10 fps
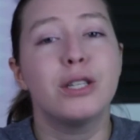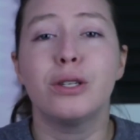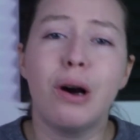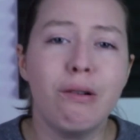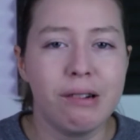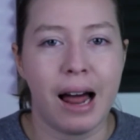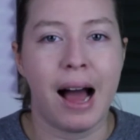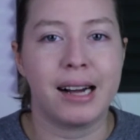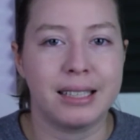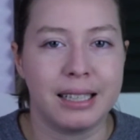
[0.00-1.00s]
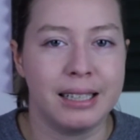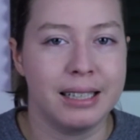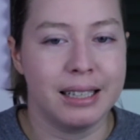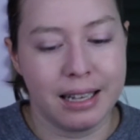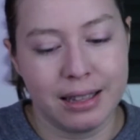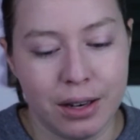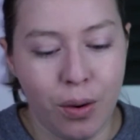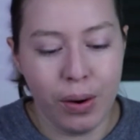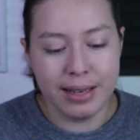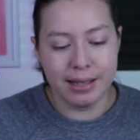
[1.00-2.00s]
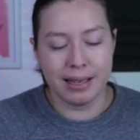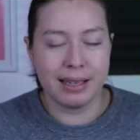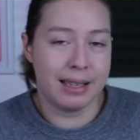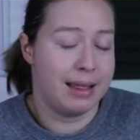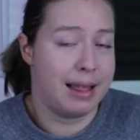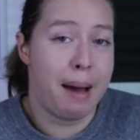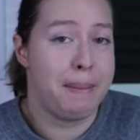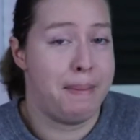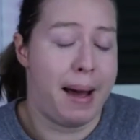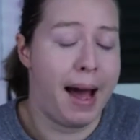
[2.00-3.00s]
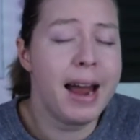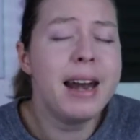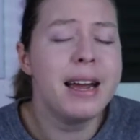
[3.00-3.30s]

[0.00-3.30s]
so relaxing. The noise isn't that bad